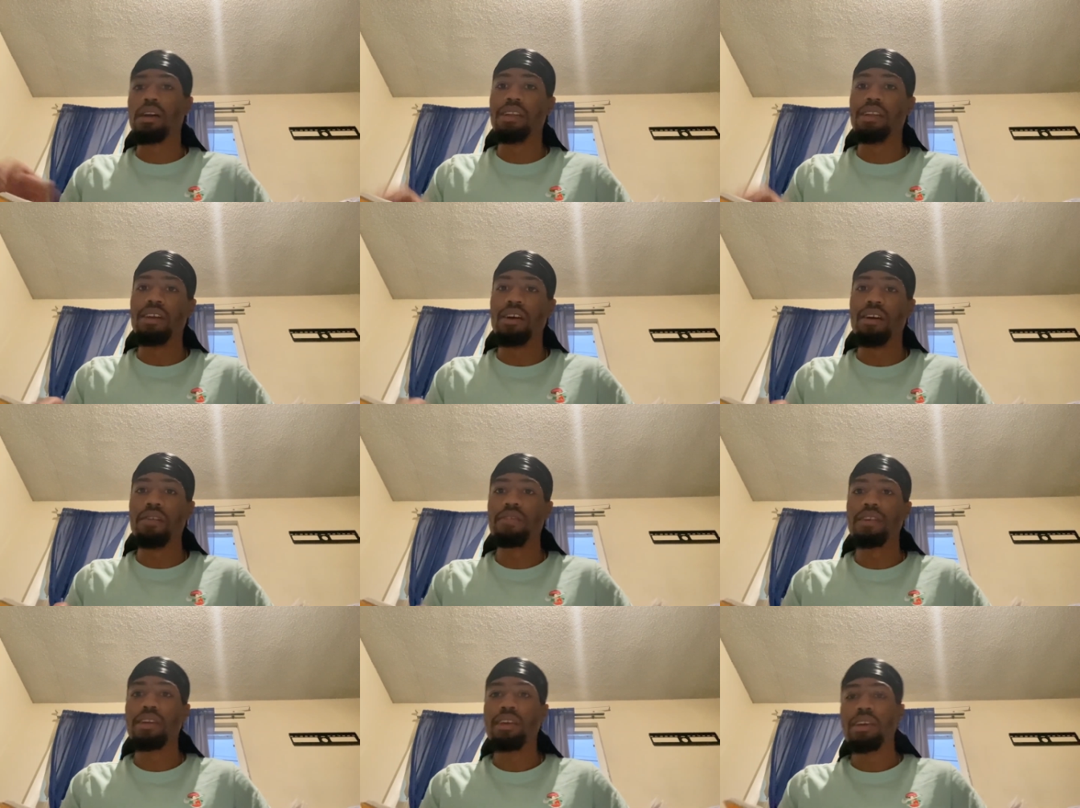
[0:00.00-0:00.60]

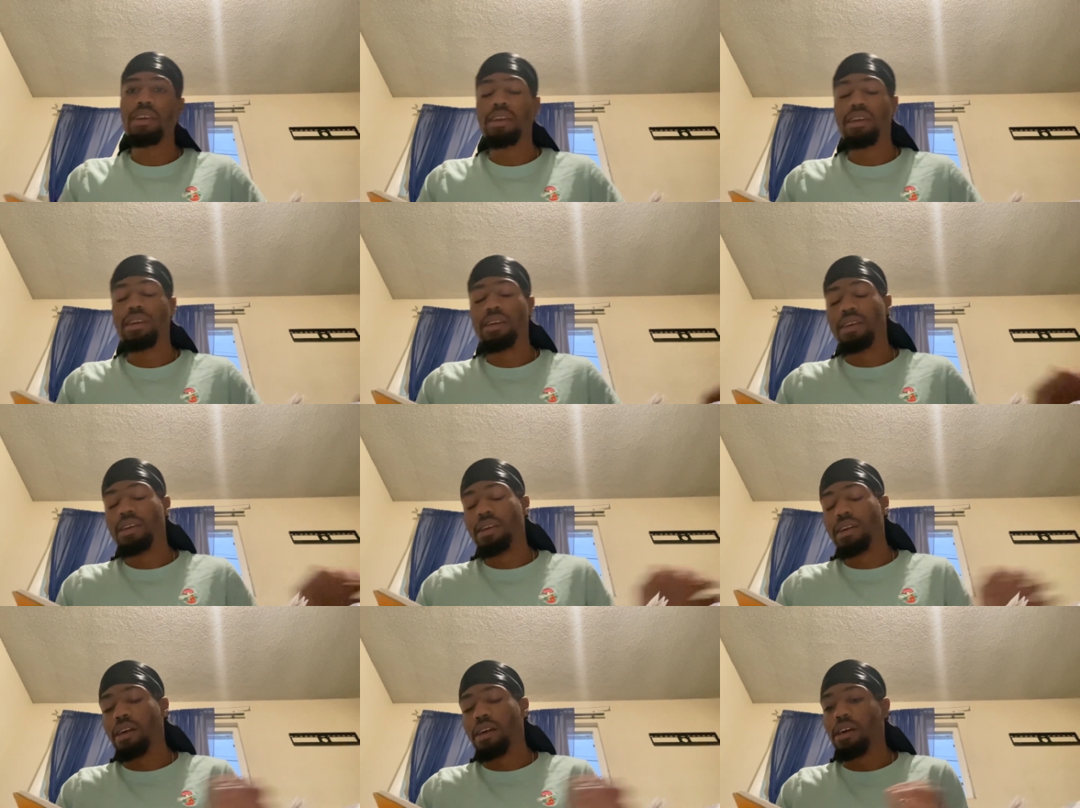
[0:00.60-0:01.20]
enough.
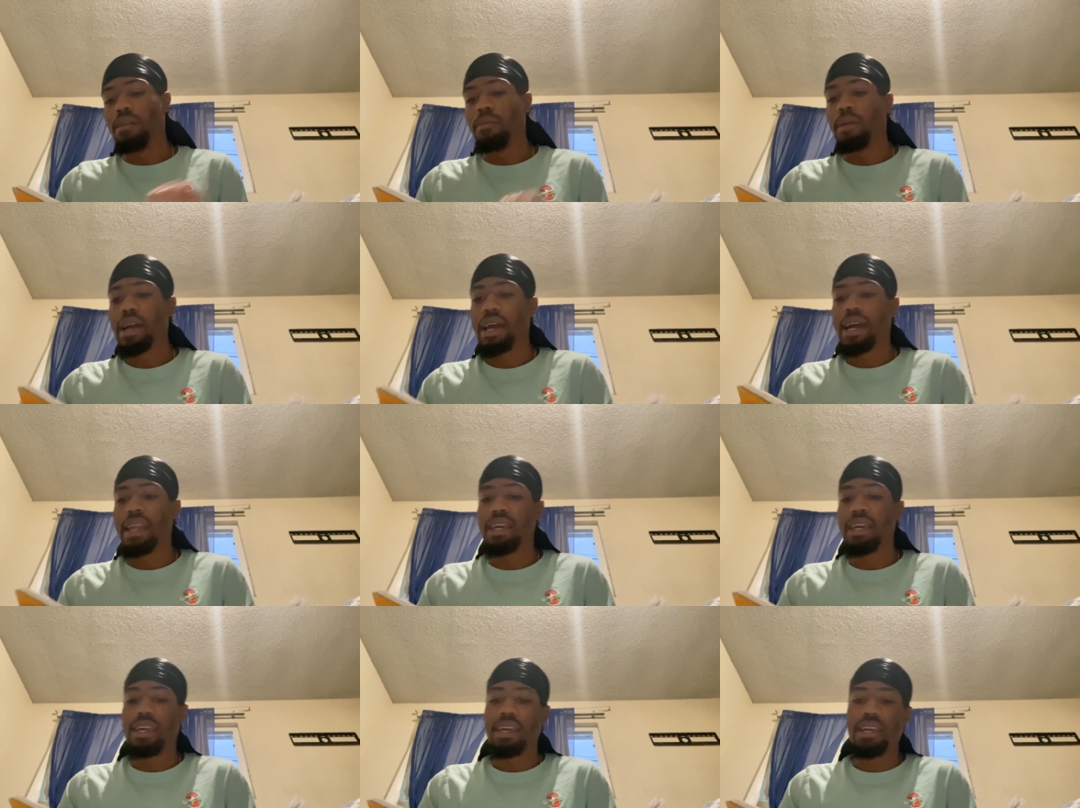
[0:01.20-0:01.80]
Um, I got
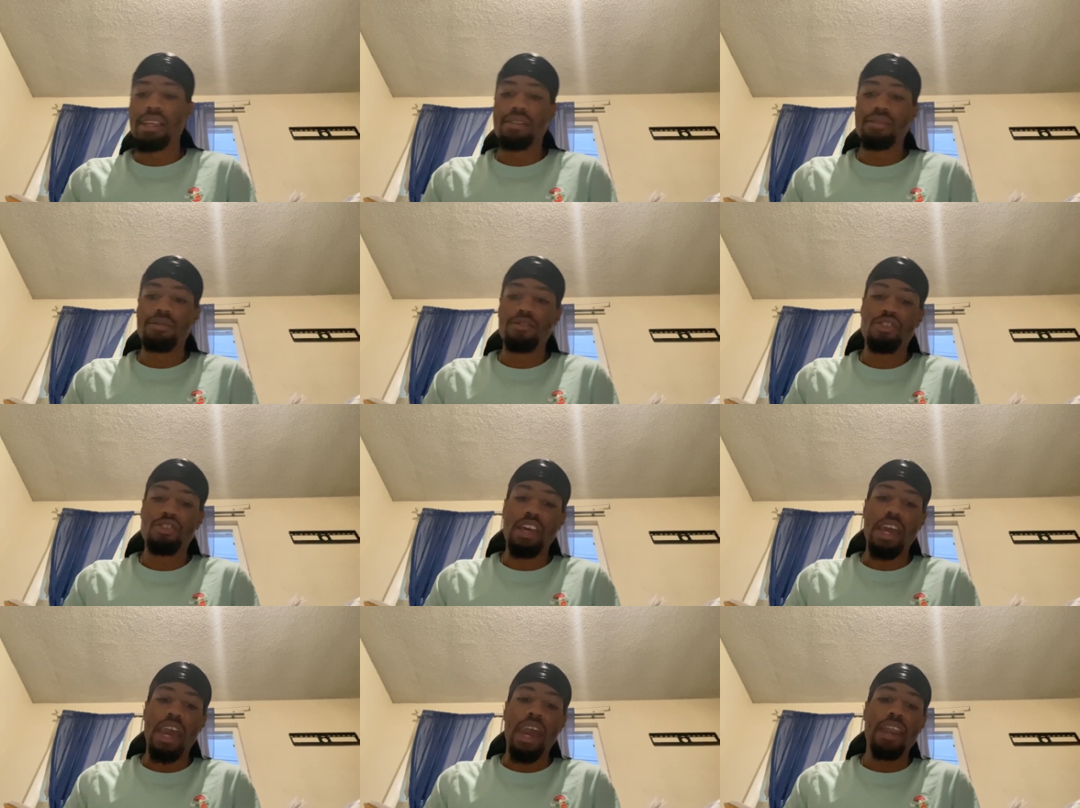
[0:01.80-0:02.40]
to get
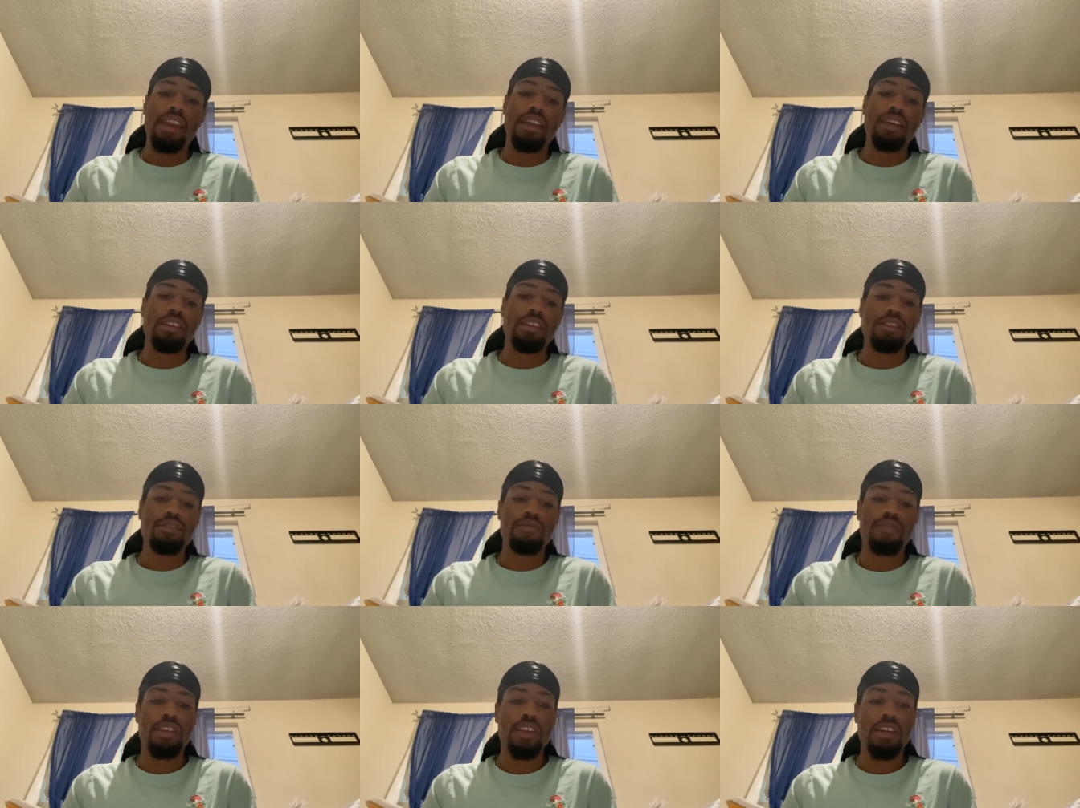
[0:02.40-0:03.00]
to editing
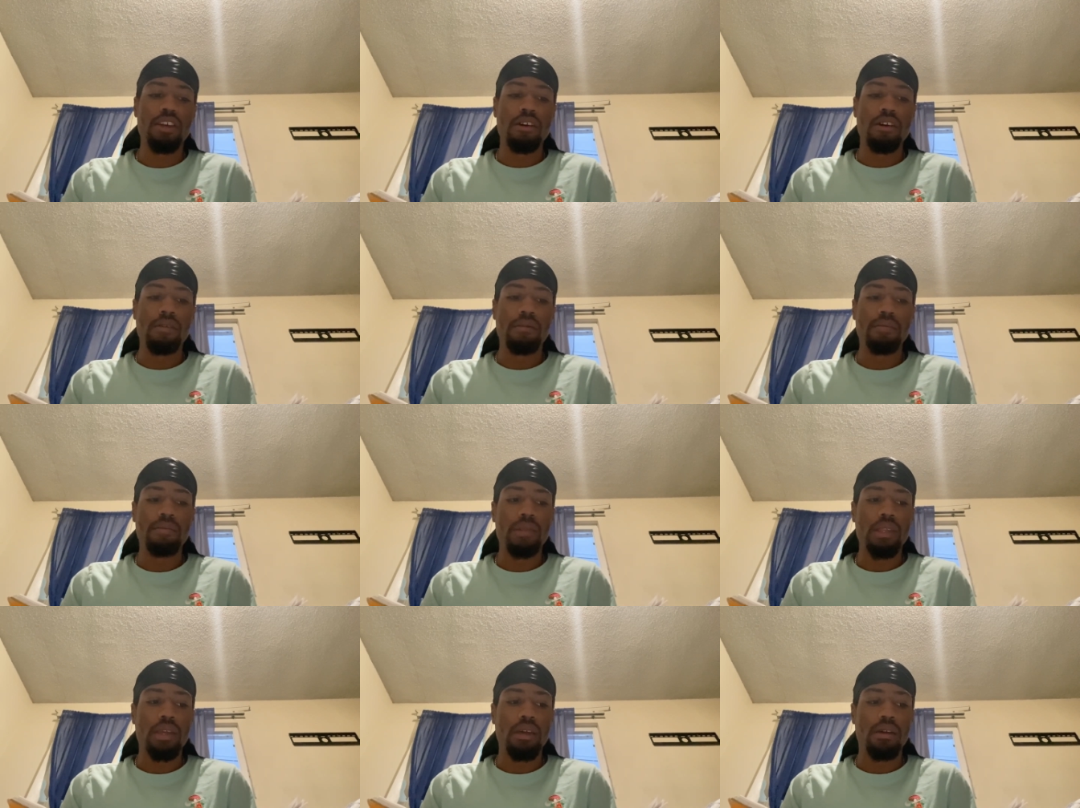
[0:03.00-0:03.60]
this video
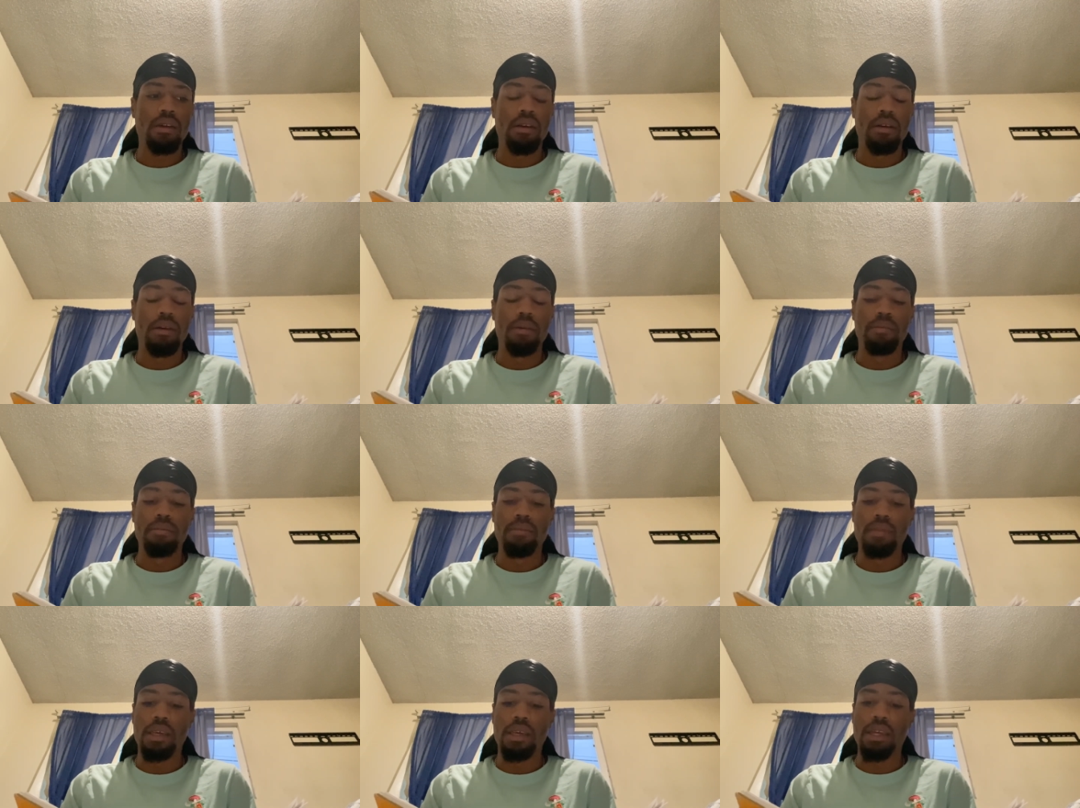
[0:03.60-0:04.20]

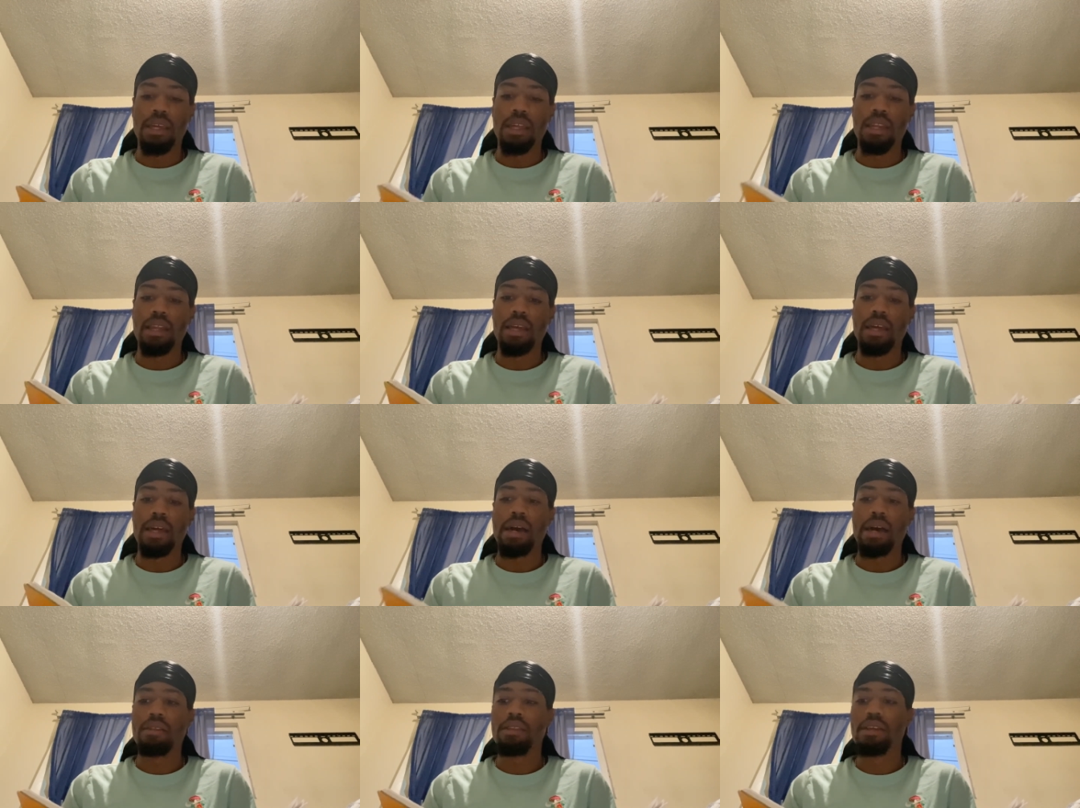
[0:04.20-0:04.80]
um, and getting
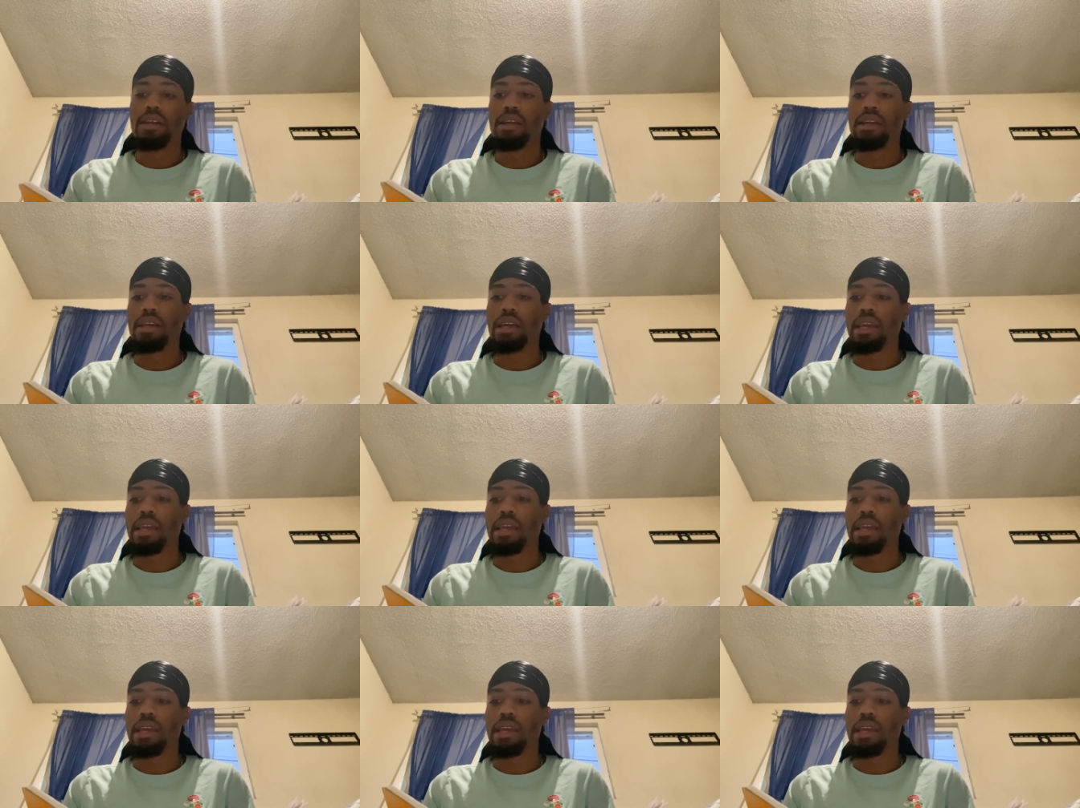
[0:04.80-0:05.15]
out there,